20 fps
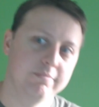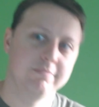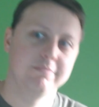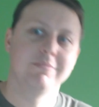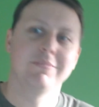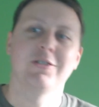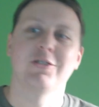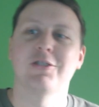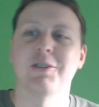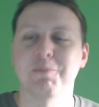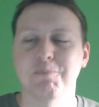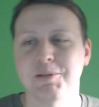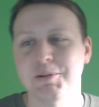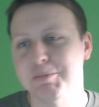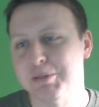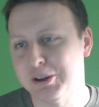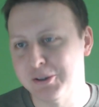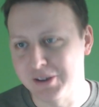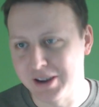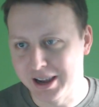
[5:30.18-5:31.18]
some people
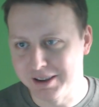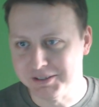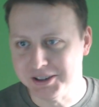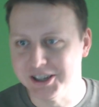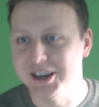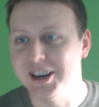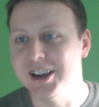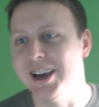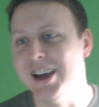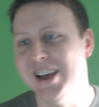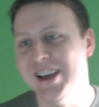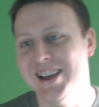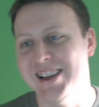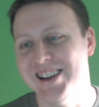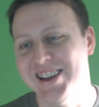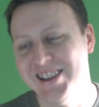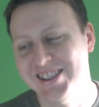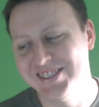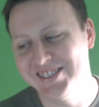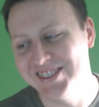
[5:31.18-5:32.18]
don't have
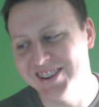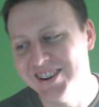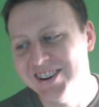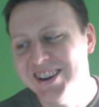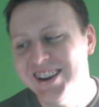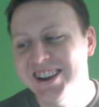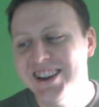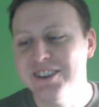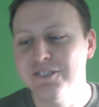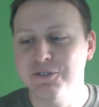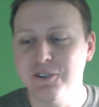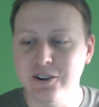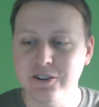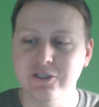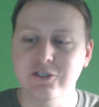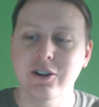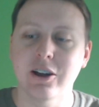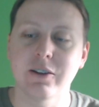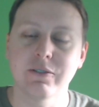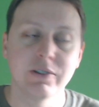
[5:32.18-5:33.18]
it. So
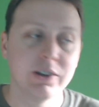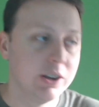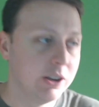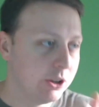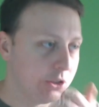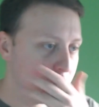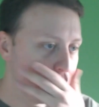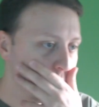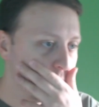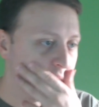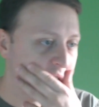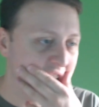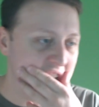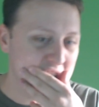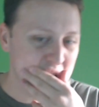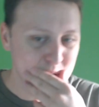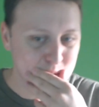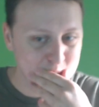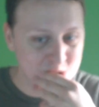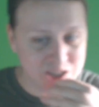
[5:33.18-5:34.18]
first off, you want
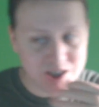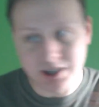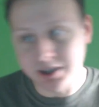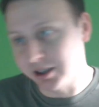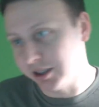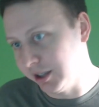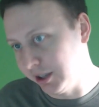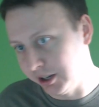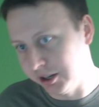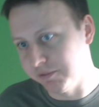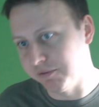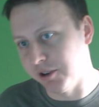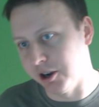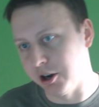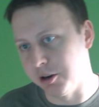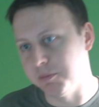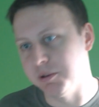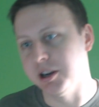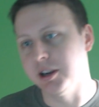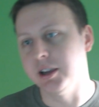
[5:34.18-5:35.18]
to be in a clean
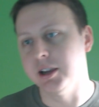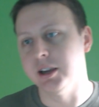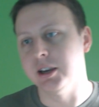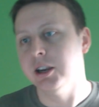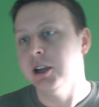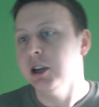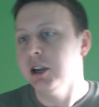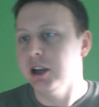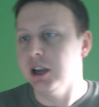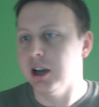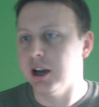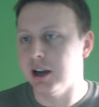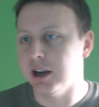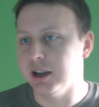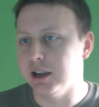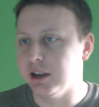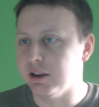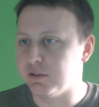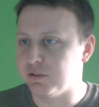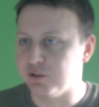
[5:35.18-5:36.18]
environment again. Uh,
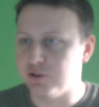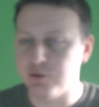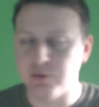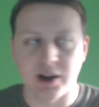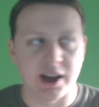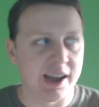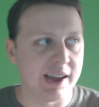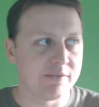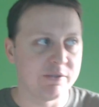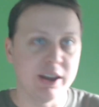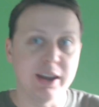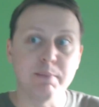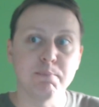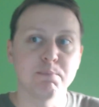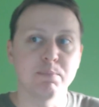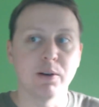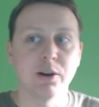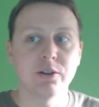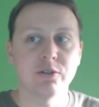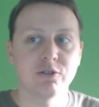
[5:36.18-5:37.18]
if you have a
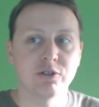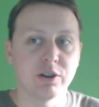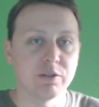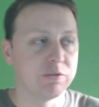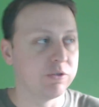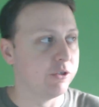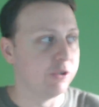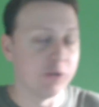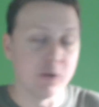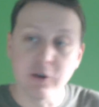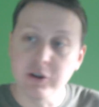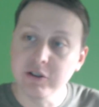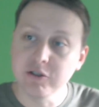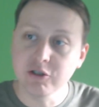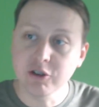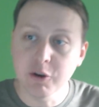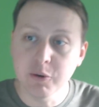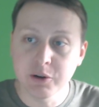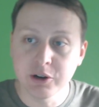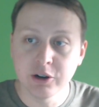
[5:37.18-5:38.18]
bunch of noise
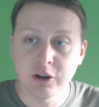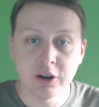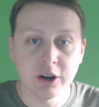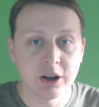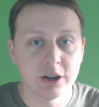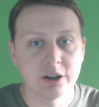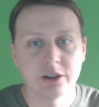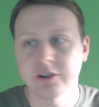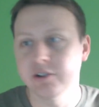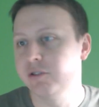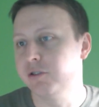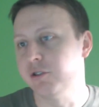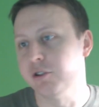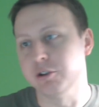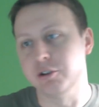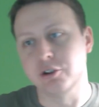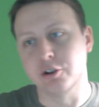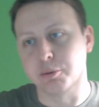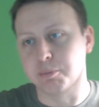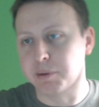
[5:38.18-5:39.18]
going on because your,
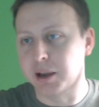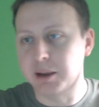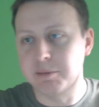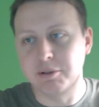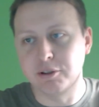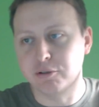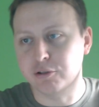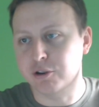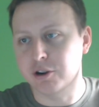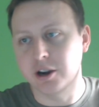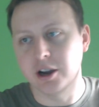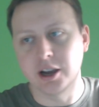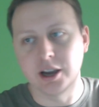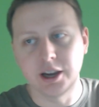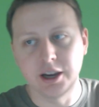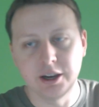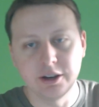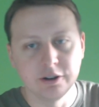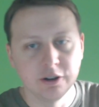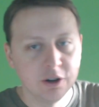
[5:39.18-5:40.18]
your baby's
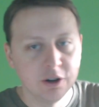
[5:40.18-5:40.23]
crying